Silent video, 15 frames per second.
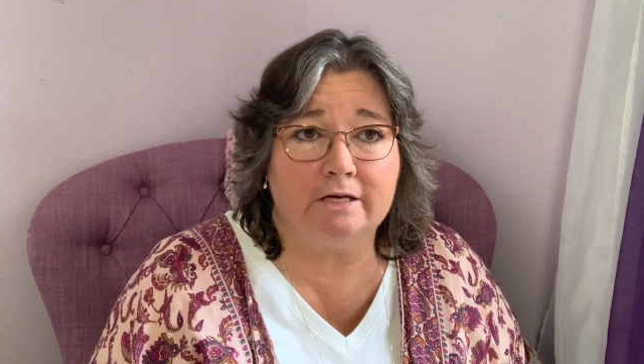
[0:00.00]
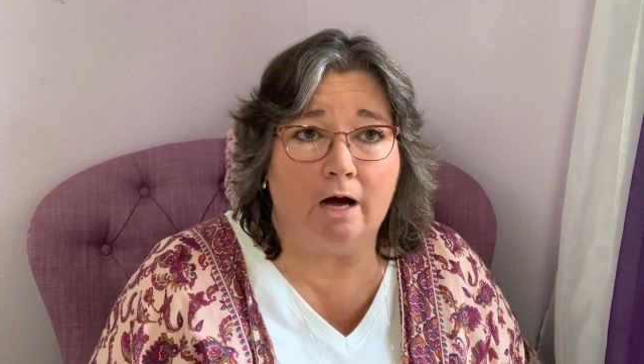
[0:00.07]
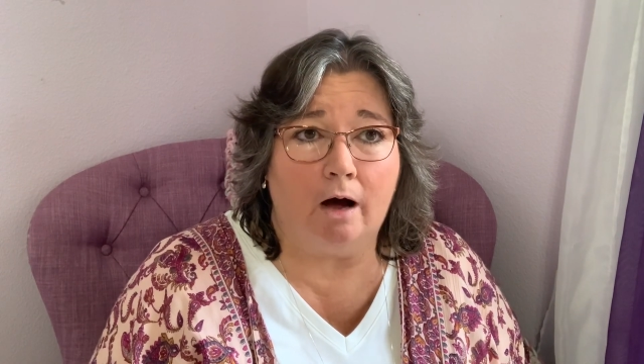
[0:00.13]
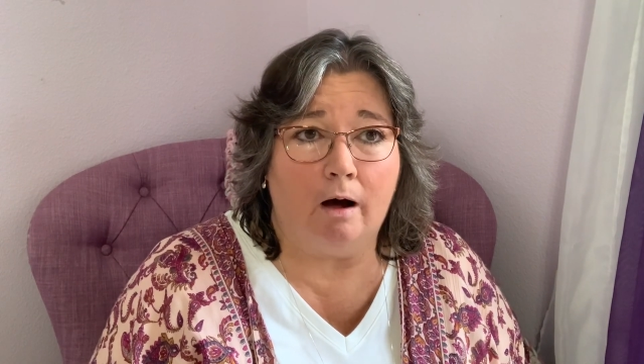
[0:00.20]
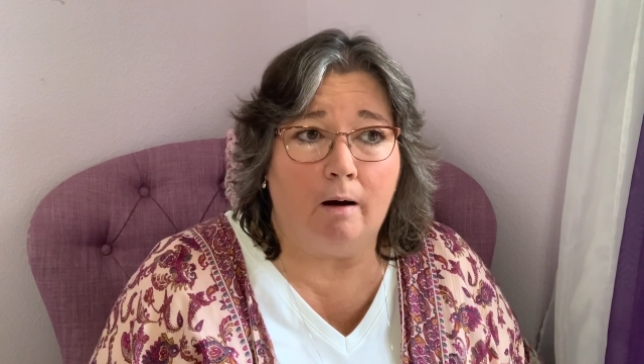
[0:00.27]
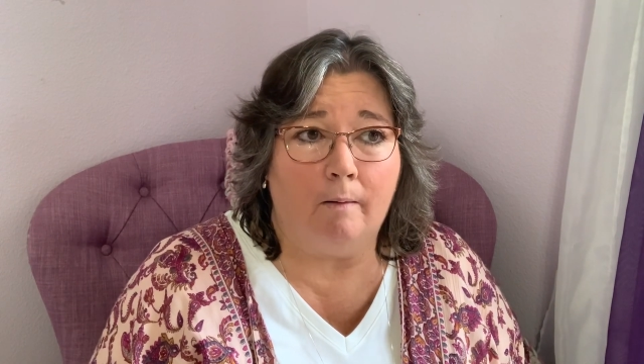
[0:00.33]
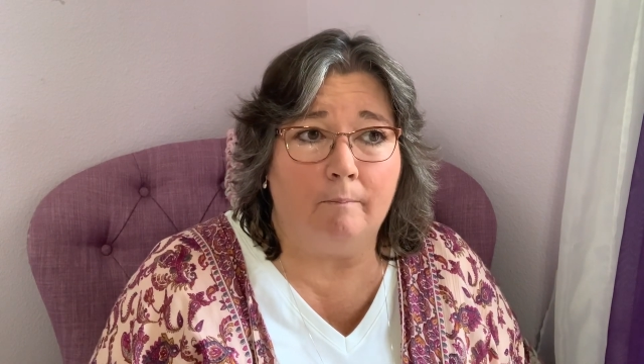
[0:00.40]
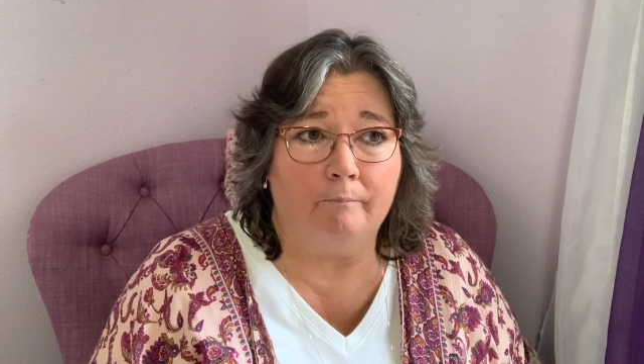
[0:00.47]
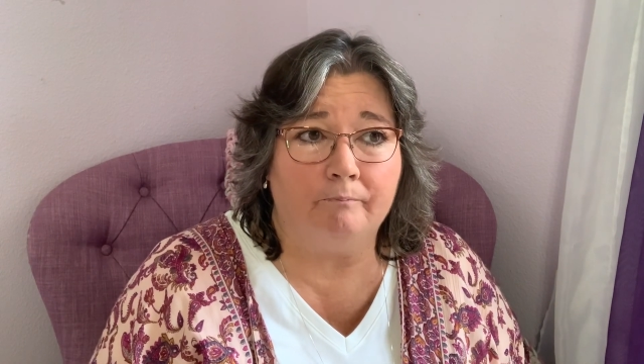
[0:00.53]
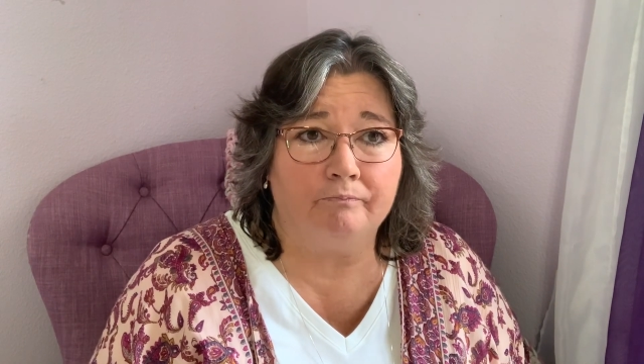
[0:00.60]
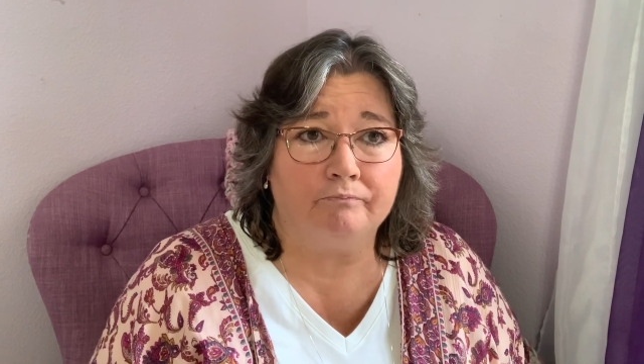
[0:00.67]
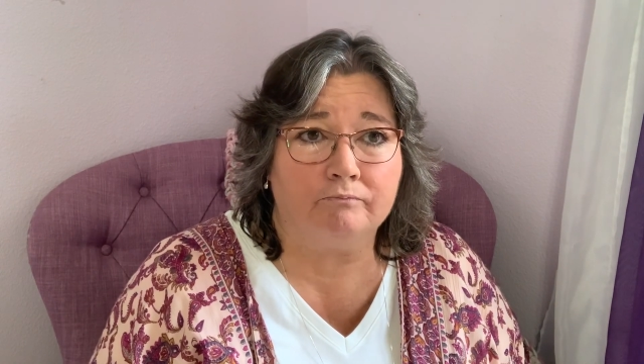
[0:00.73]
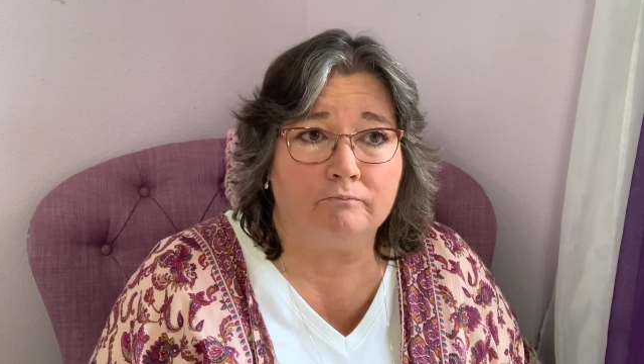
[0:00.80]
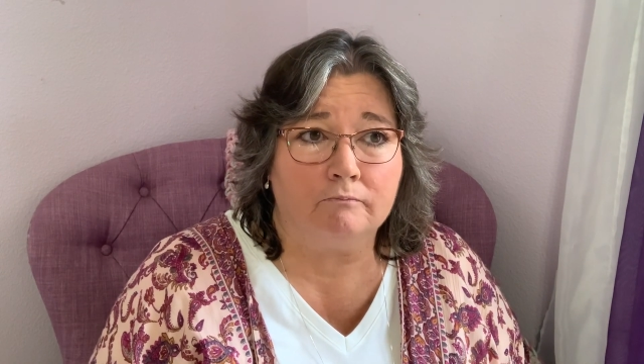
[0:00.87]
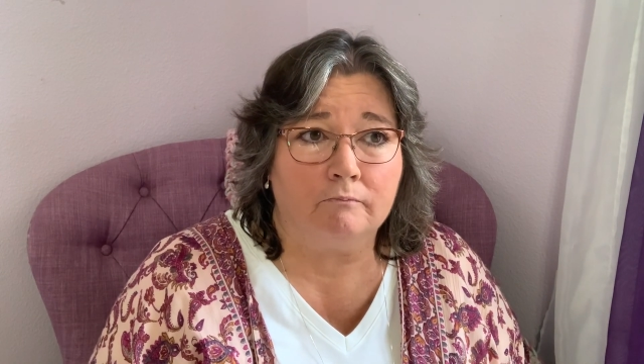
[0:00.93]

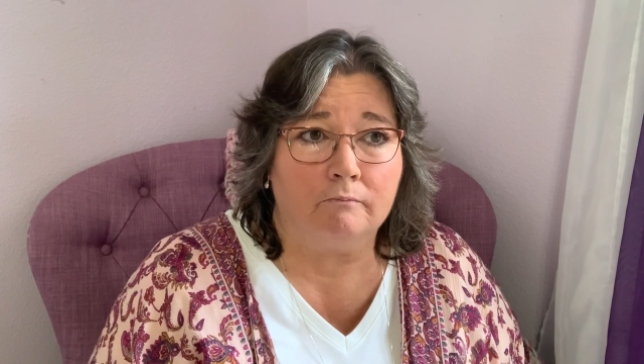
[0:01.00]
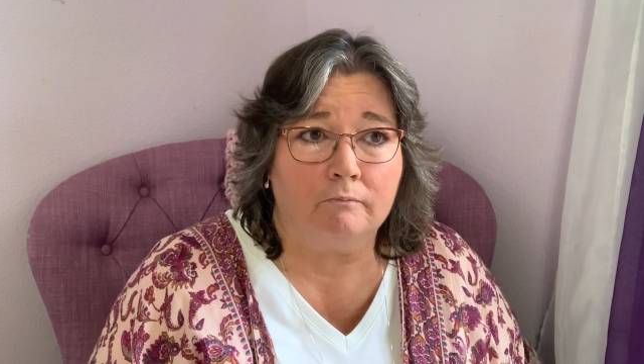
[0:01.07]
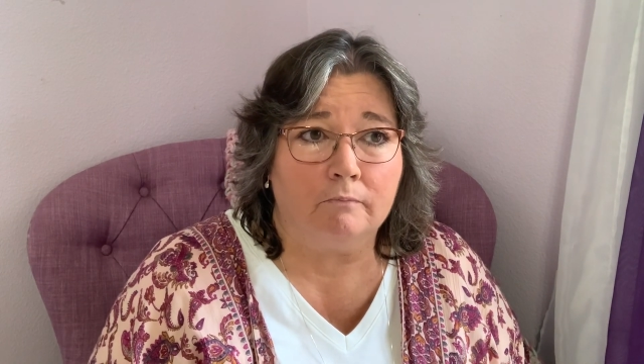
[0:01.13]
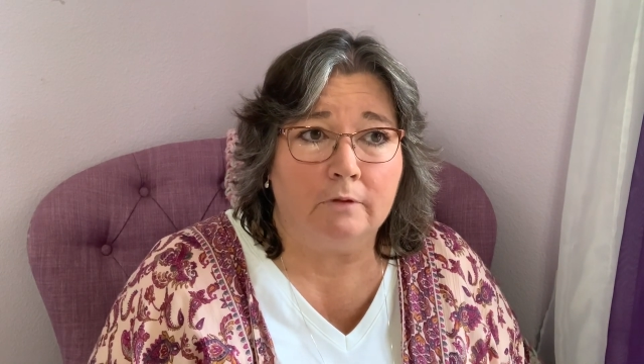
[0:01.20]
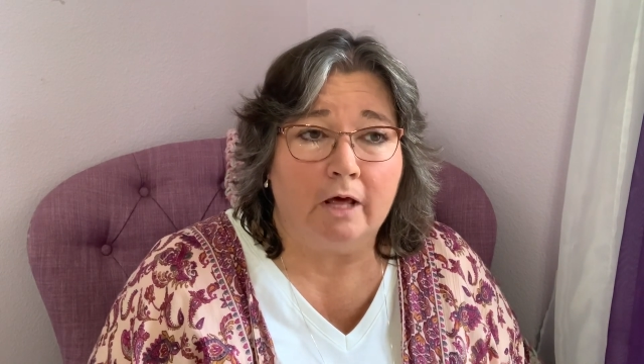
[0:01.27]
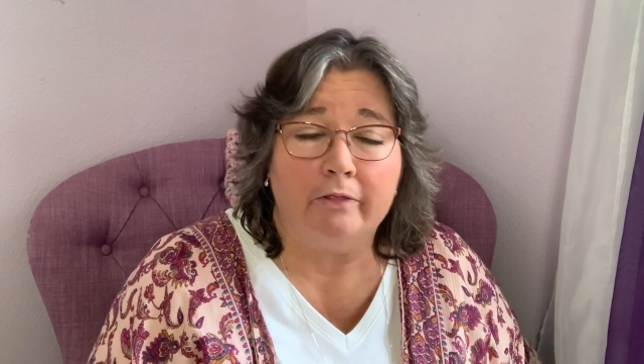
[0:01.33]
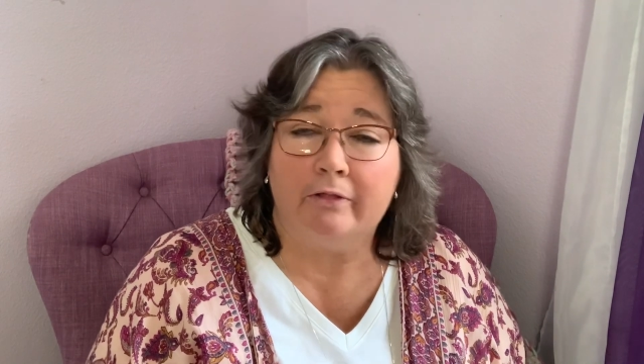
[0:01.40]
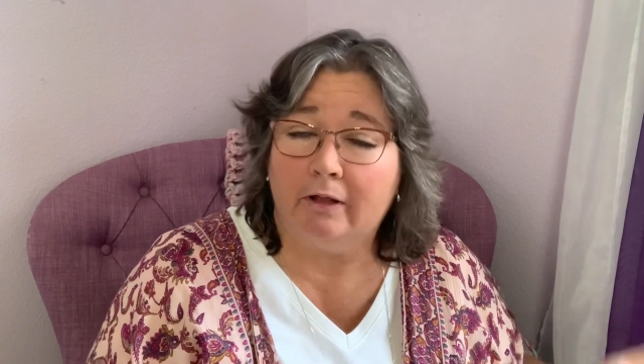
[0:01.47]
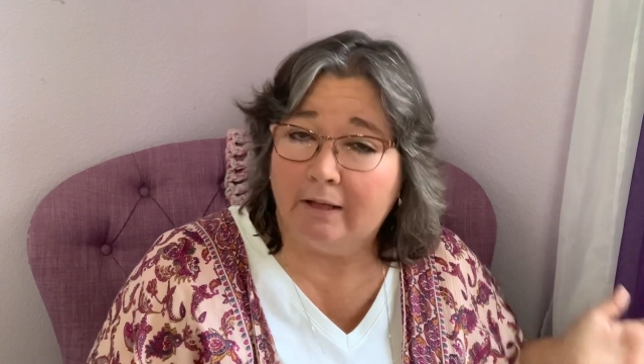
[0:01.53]
the